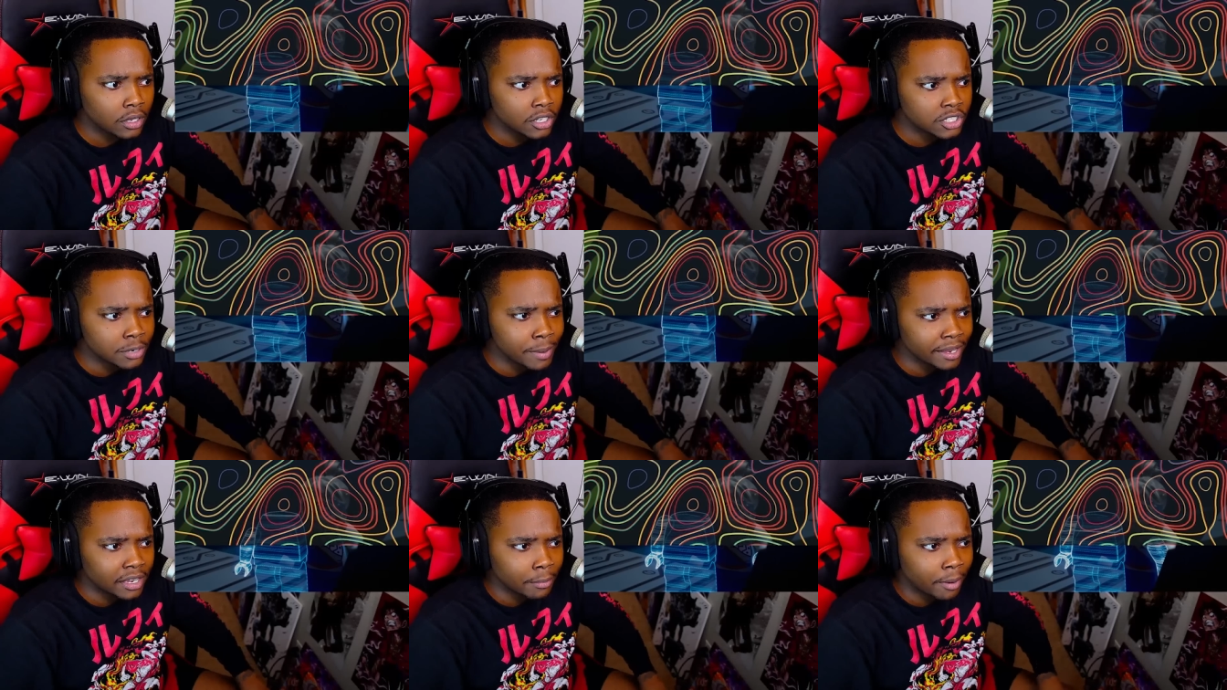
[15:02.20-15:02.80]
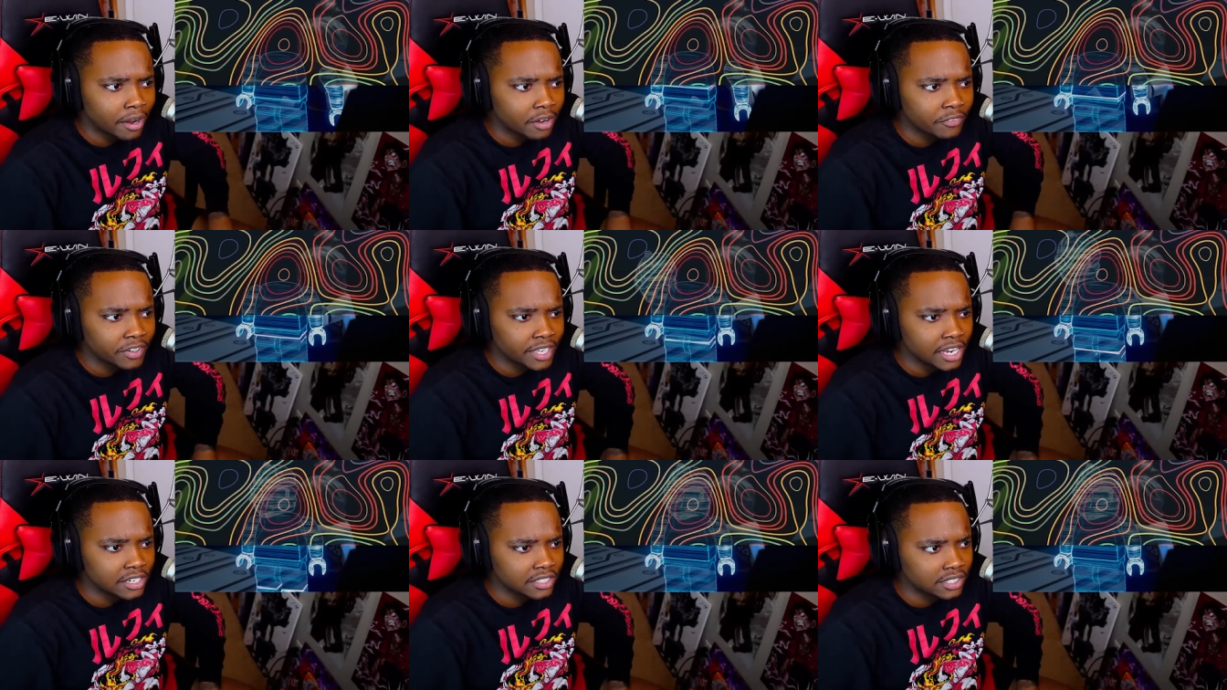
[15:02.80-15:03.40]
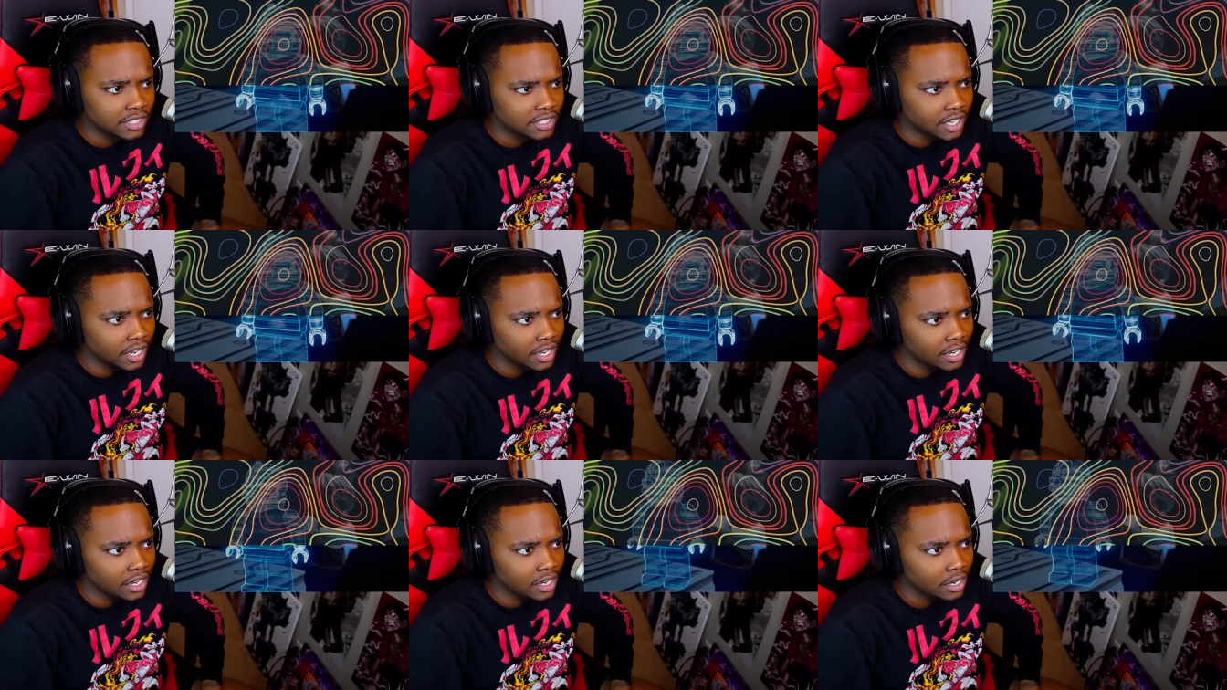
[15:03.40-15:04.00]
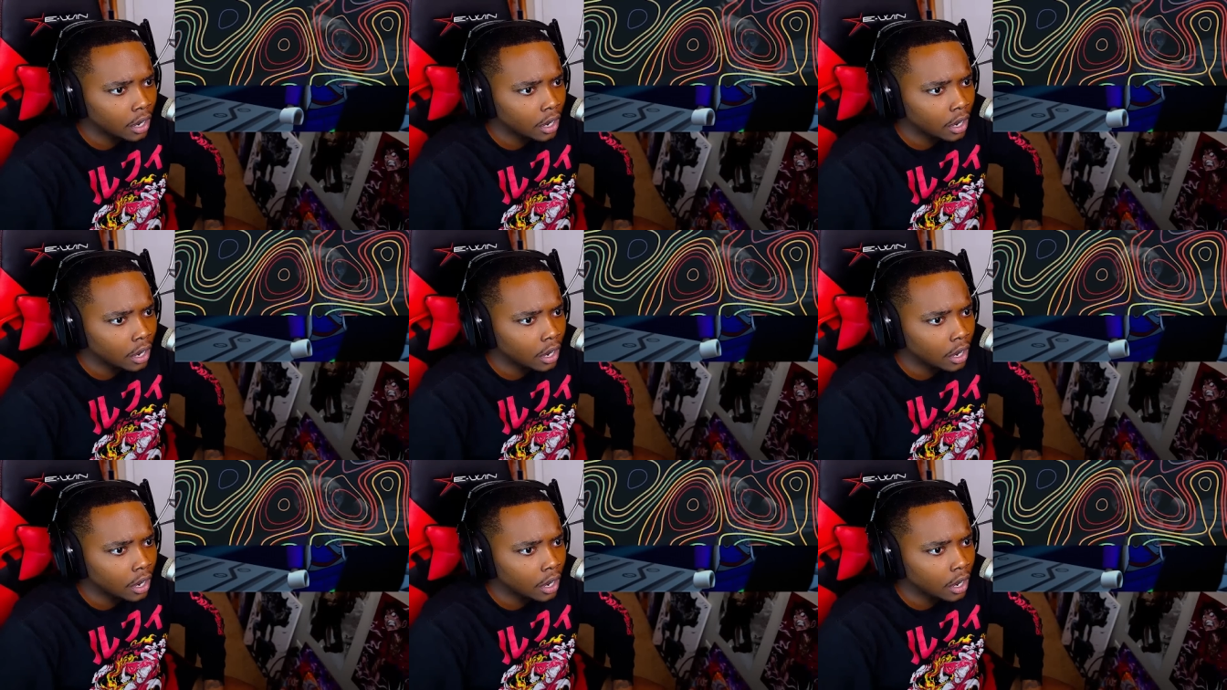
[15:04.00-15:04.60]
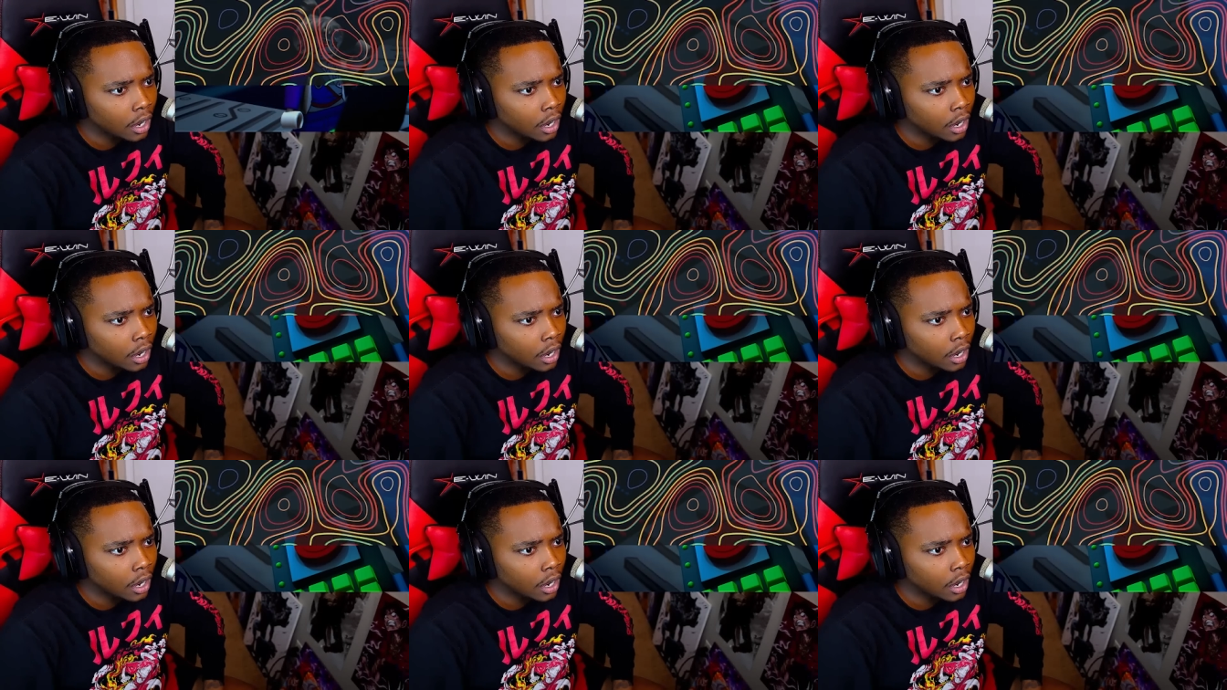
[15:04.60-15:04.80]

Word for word: she making modifications to Zane? Complete.